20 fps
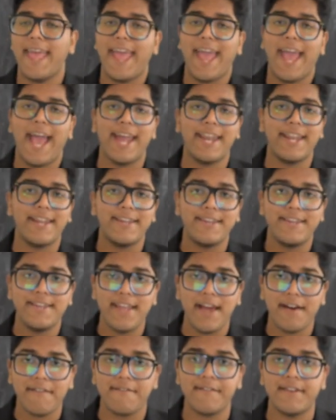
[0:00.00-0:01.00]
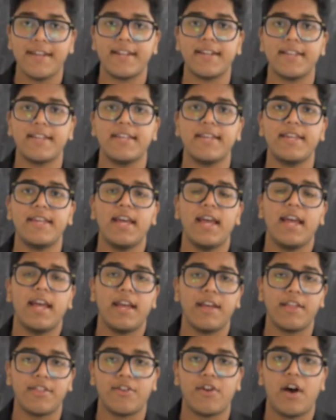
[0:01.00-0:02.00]
And it definitely
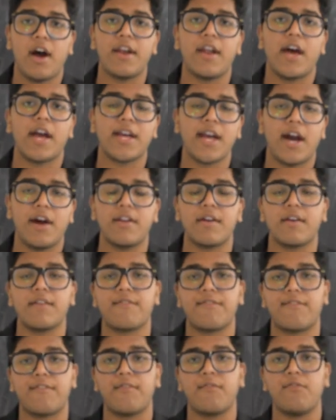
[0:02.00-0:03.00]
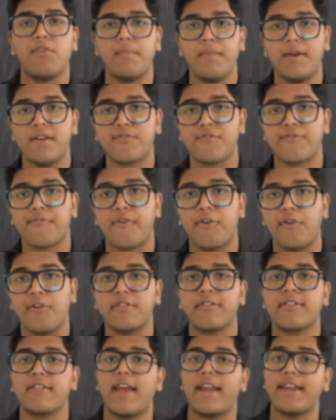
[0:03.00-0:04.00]
is not accounting for women's
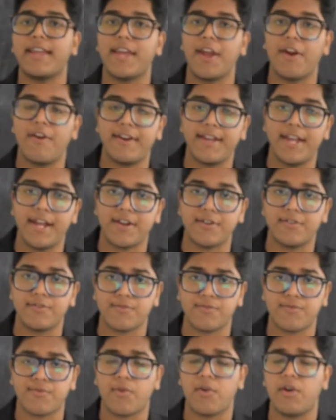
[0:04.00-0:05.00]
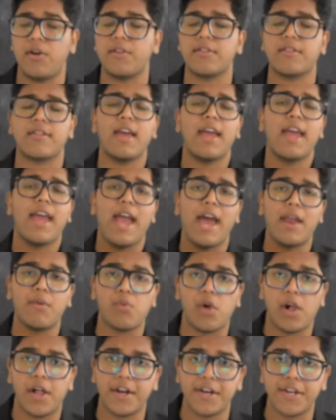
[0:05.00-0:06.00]
roles and caretakers' roles and
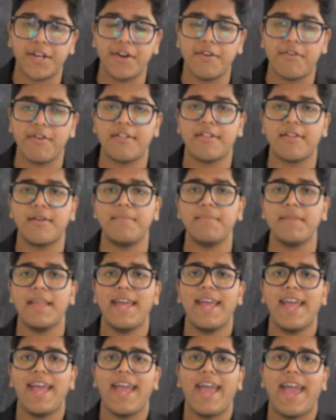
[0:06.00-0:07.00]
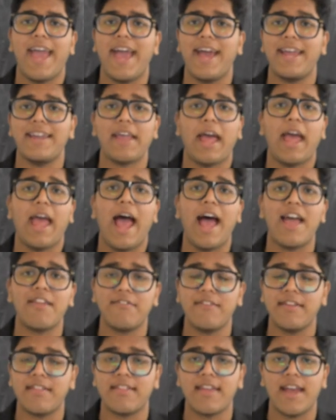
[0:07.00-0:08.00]
volunteerism. And as
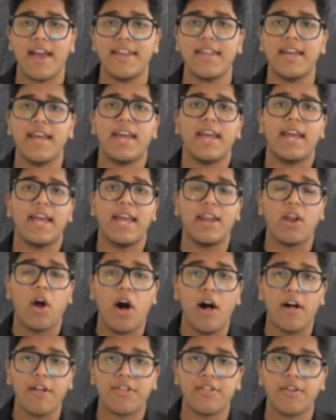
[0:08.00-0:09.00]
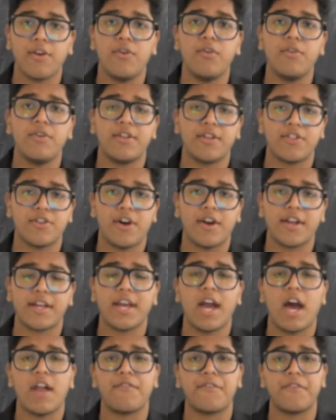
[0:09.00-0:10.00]
we said, it also does not
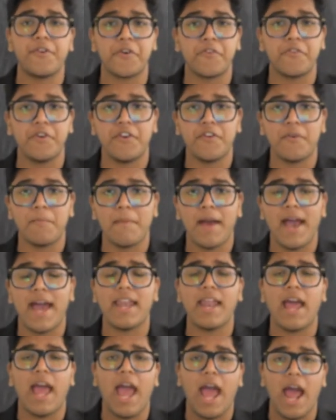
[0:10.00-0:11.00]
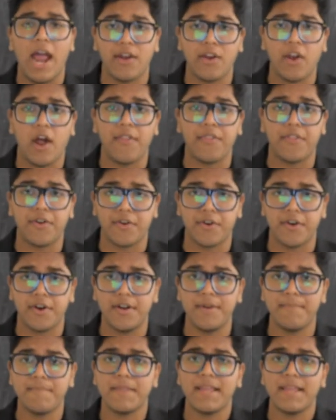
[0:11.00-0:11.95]
account for the greed of man and not the good.